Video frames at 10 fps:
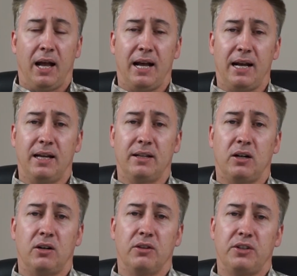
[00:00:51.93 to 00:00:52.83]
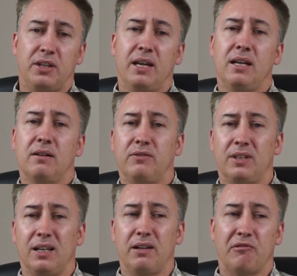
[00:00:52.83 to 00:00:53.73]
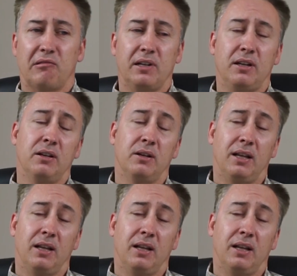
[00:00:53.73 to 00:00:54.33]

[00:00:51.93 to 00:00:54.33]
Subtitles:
and on the day of delivery